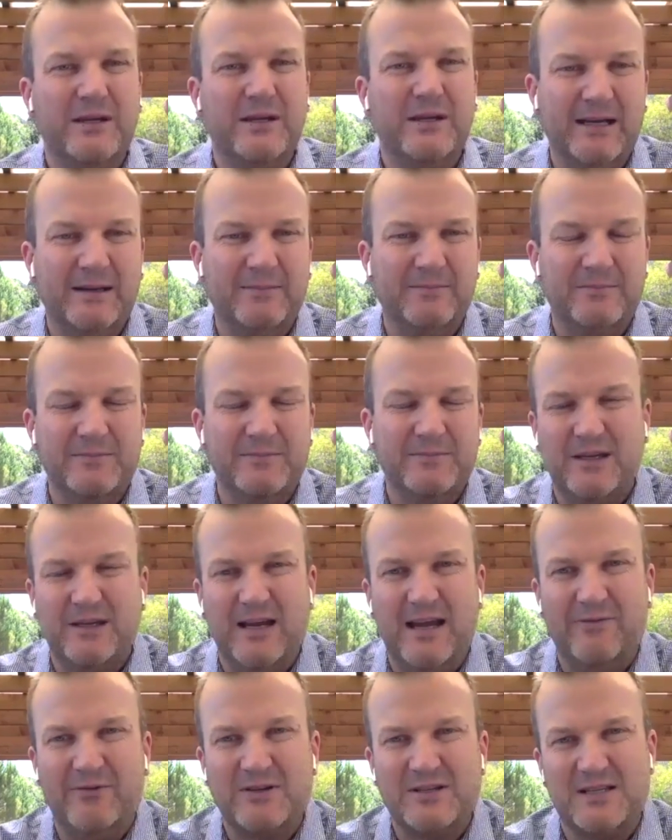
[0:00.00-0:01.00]

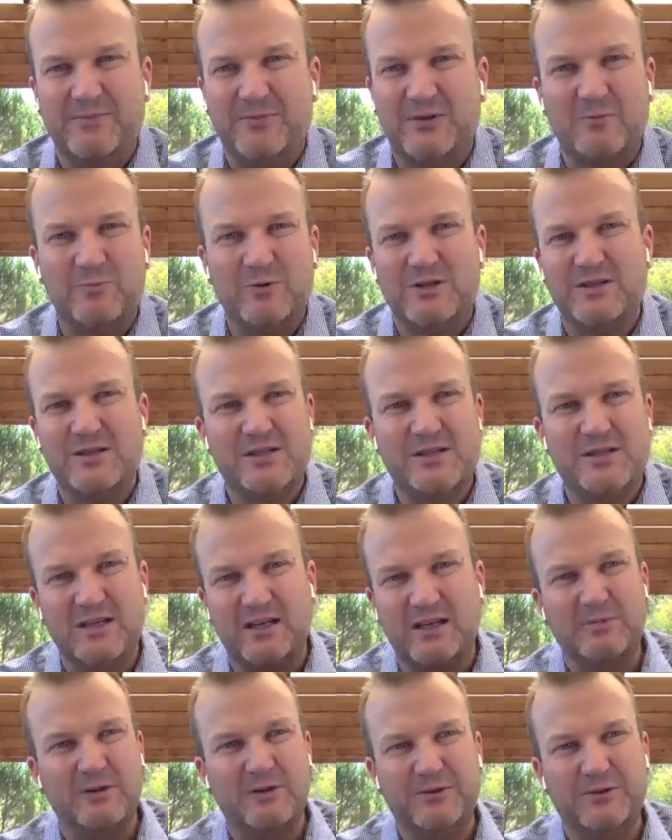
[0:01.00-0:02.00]
to having something which is
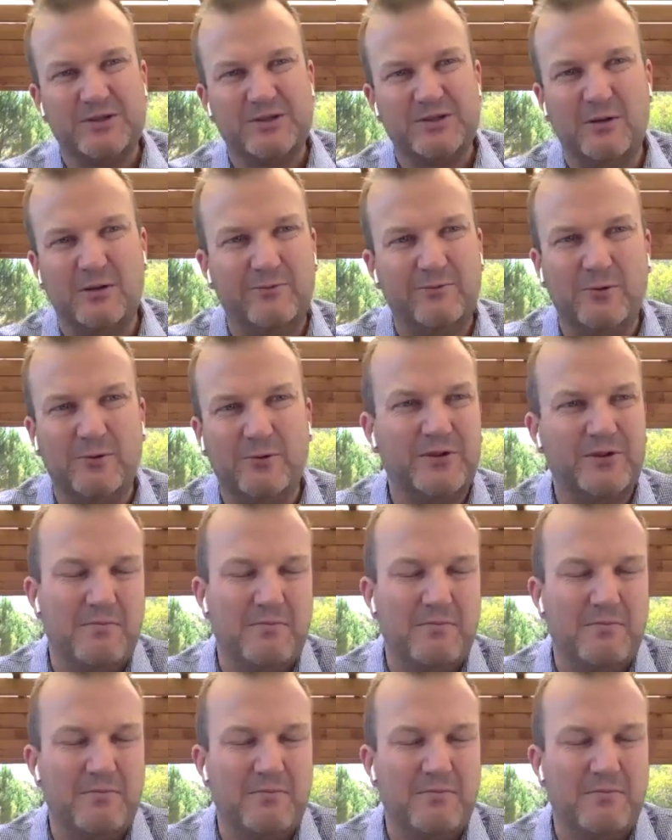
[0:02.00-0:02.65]
stick built and so forth.